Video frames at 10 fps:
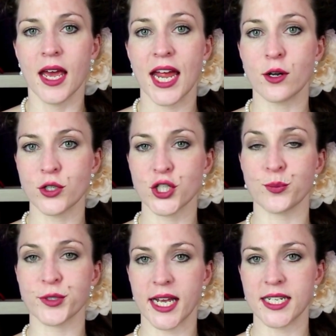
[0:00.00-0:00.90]
and also
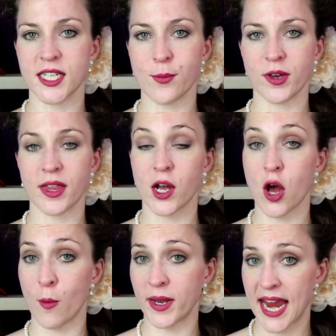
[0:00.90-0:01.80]
presents them with a
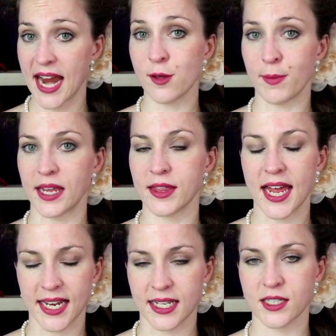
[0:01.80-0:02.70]
common enemy,
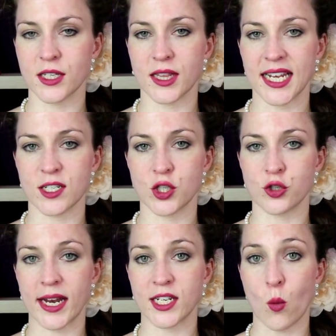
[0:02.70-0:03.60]
that is, the
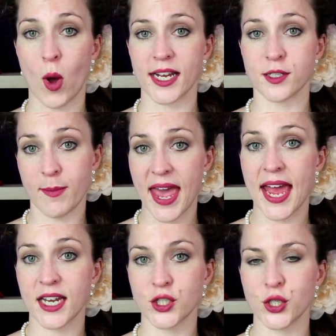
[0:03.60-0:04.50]
straight white
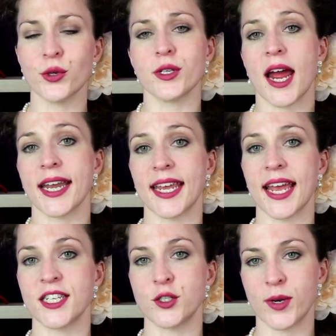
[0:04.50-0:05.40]
man, to unite
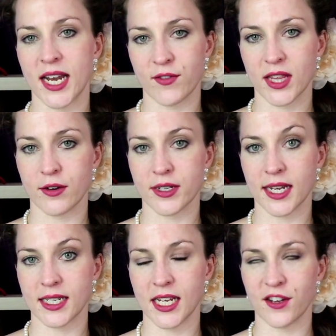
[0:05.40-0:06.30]
against whenever there is
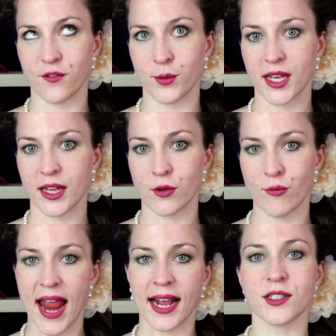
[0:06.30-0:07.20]
a tiff within the
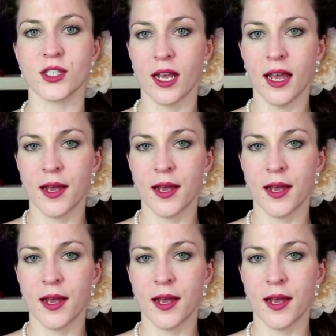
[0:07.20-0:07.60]
ranks.